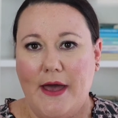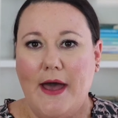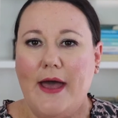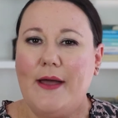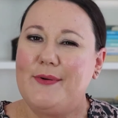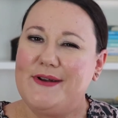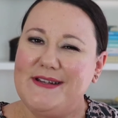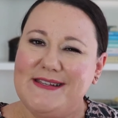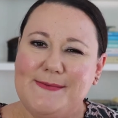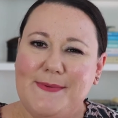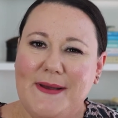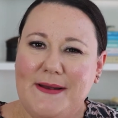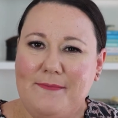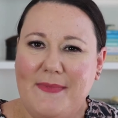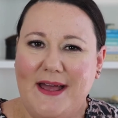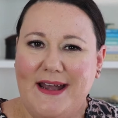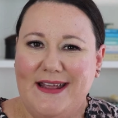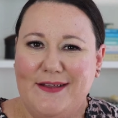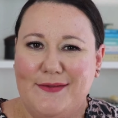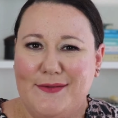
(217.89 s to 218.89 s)
I want to spend
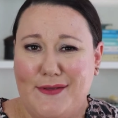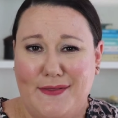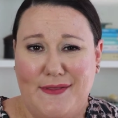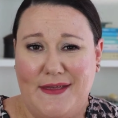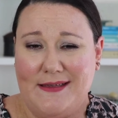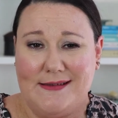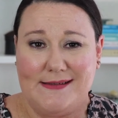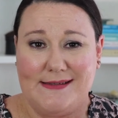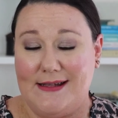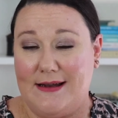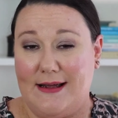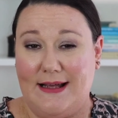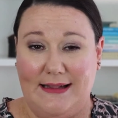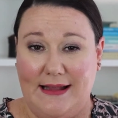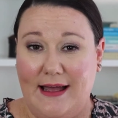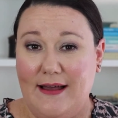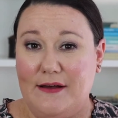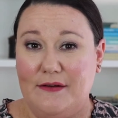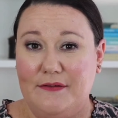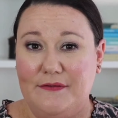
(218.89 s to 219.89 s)
money on the things that I
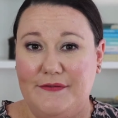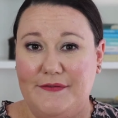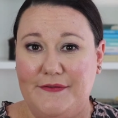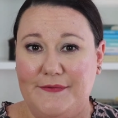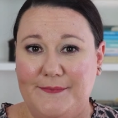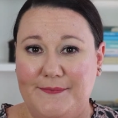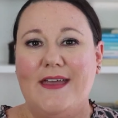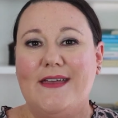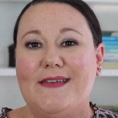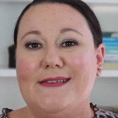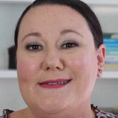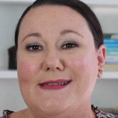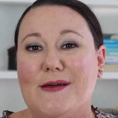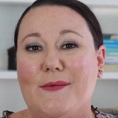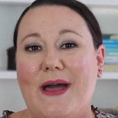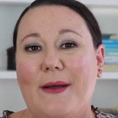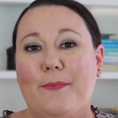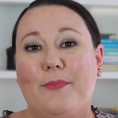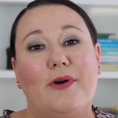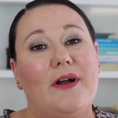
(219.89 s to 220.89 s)
love. So
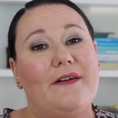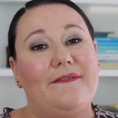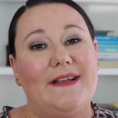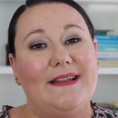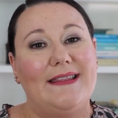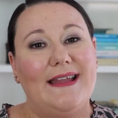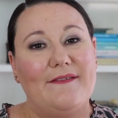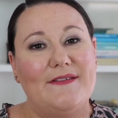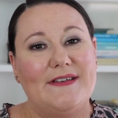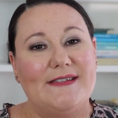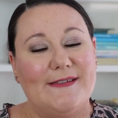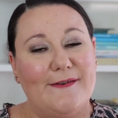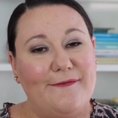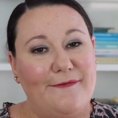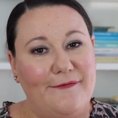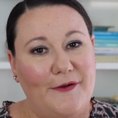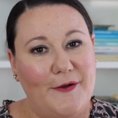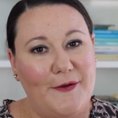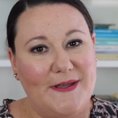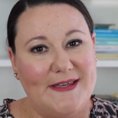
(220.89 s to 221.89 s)
our profit lovers
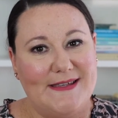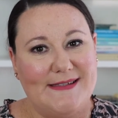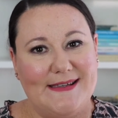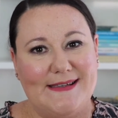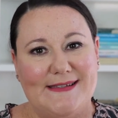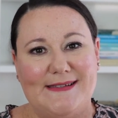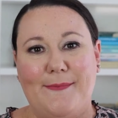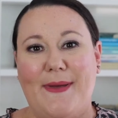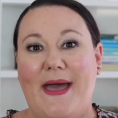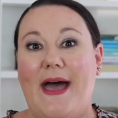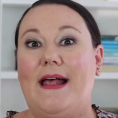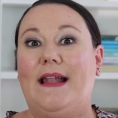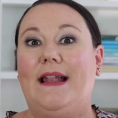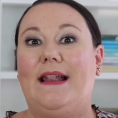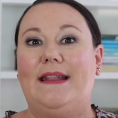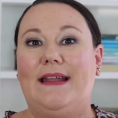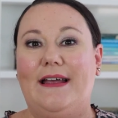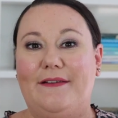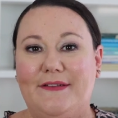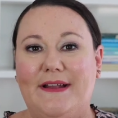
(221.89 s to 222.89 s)
focus is about
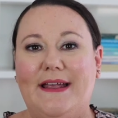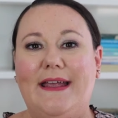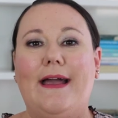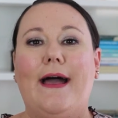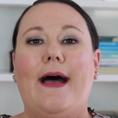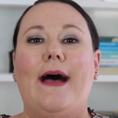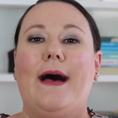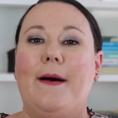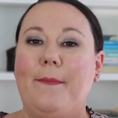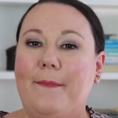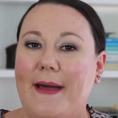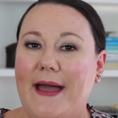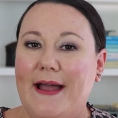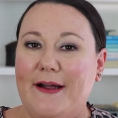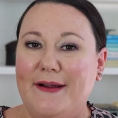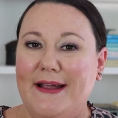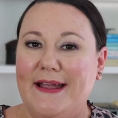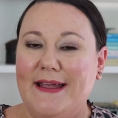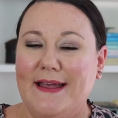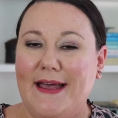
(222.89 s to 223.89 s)
leveling up
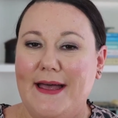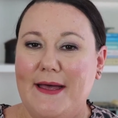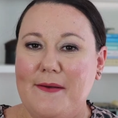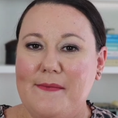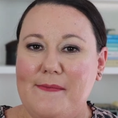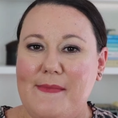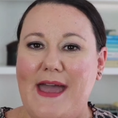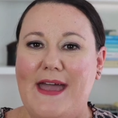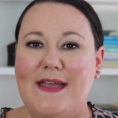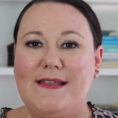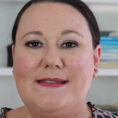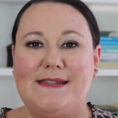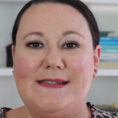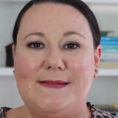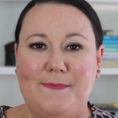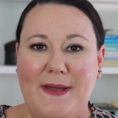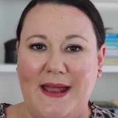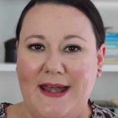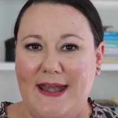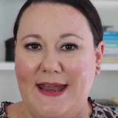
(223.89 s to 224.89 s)
our income and
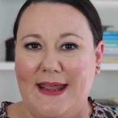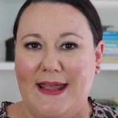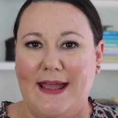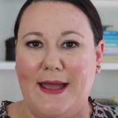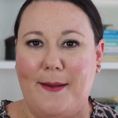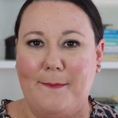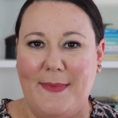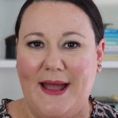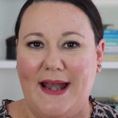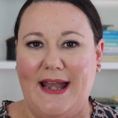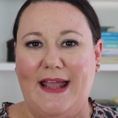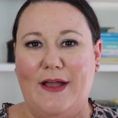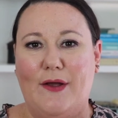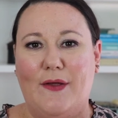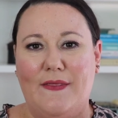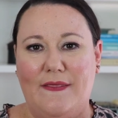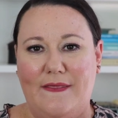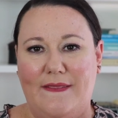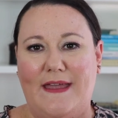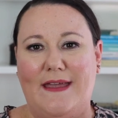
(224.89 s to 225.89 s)
spending money
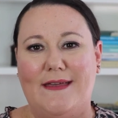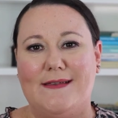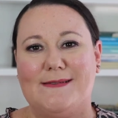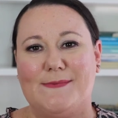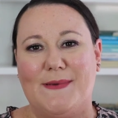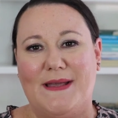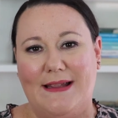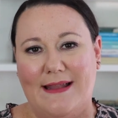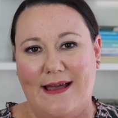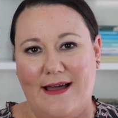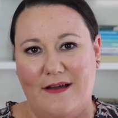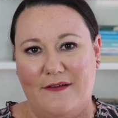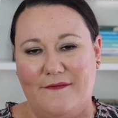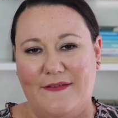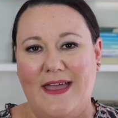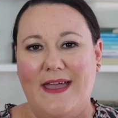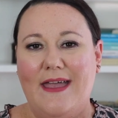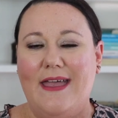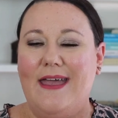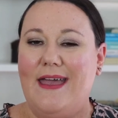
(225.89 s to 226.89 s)
on things we love.
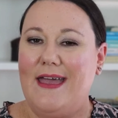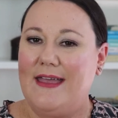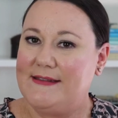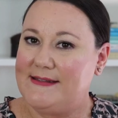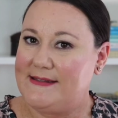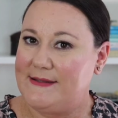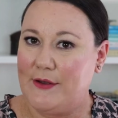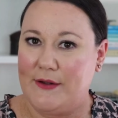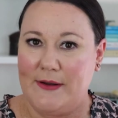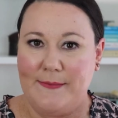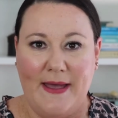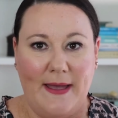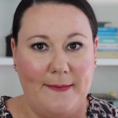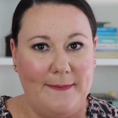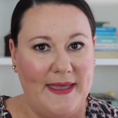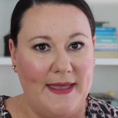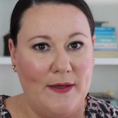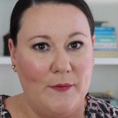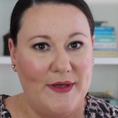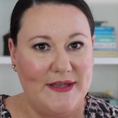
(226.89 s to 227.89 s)
It's not about
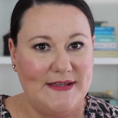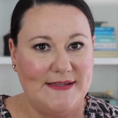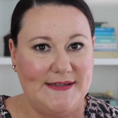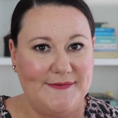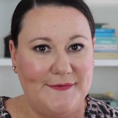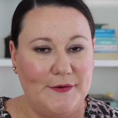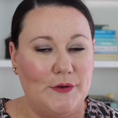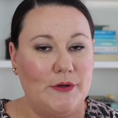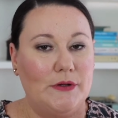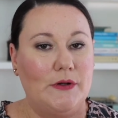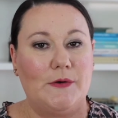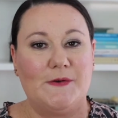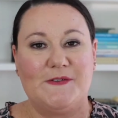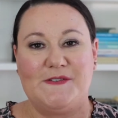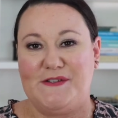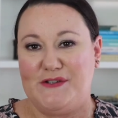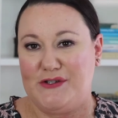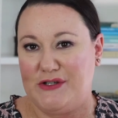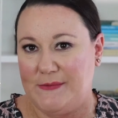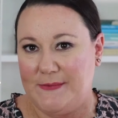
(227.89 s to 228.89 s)
being wasteful or
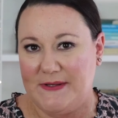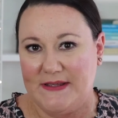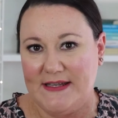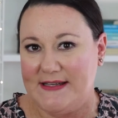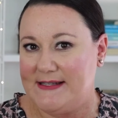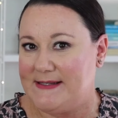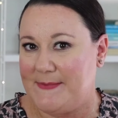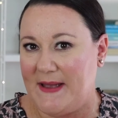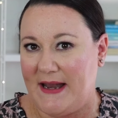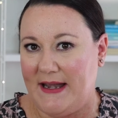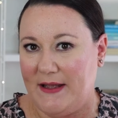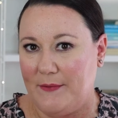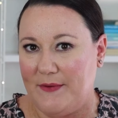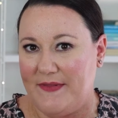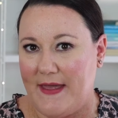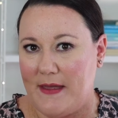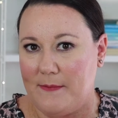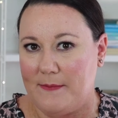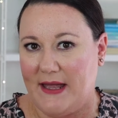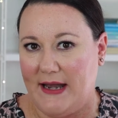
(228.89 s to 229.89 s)
stupidly spending with
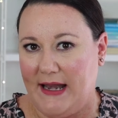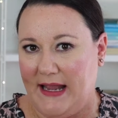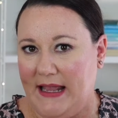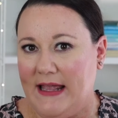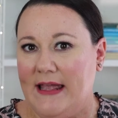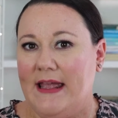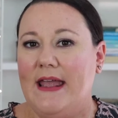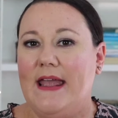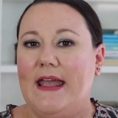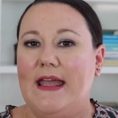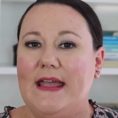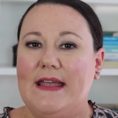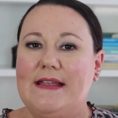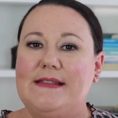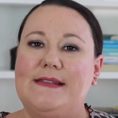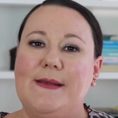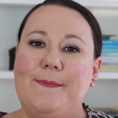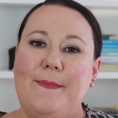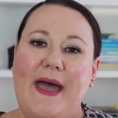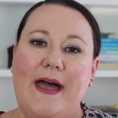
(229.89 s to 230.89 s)
our money.
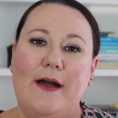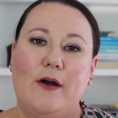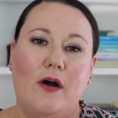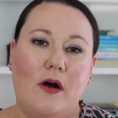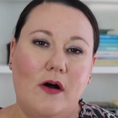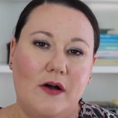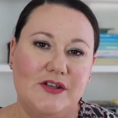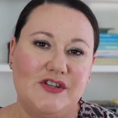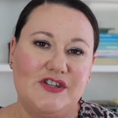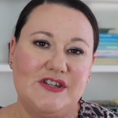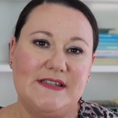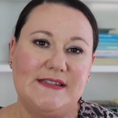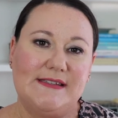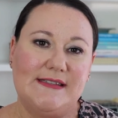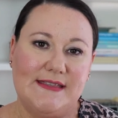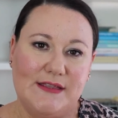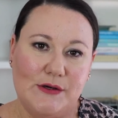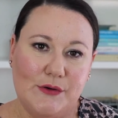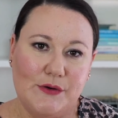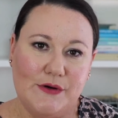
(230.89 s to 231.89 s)
It's about conscious
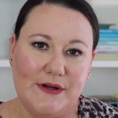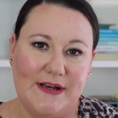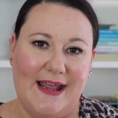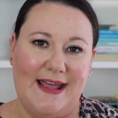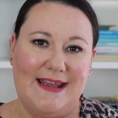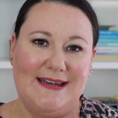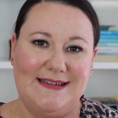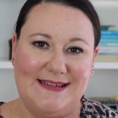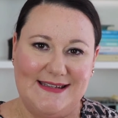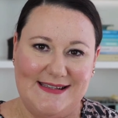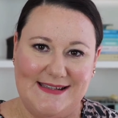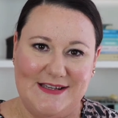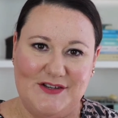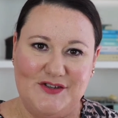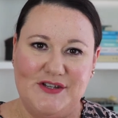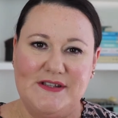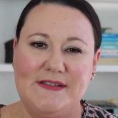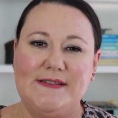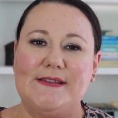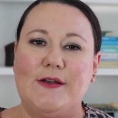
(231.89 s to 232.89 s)
thought and
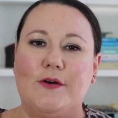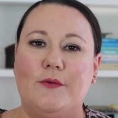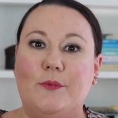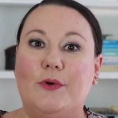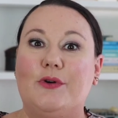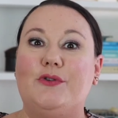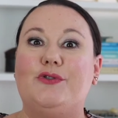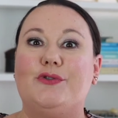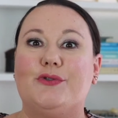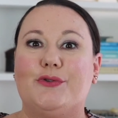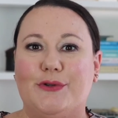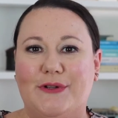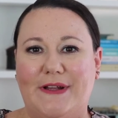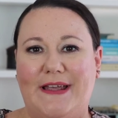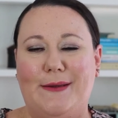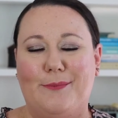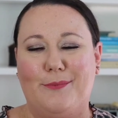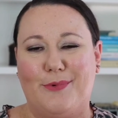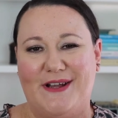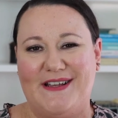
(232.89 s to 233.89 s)
decisions on what
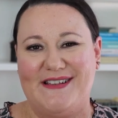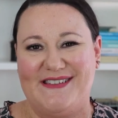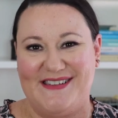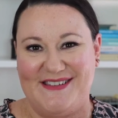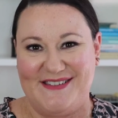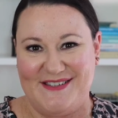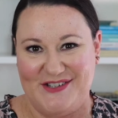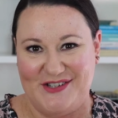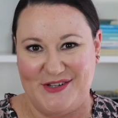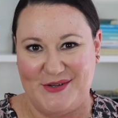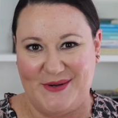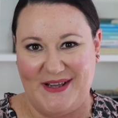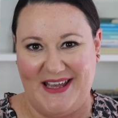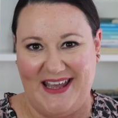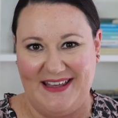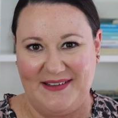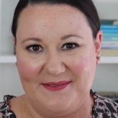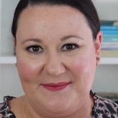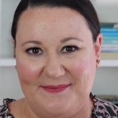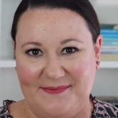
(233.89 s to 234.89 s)
truly brings us joy.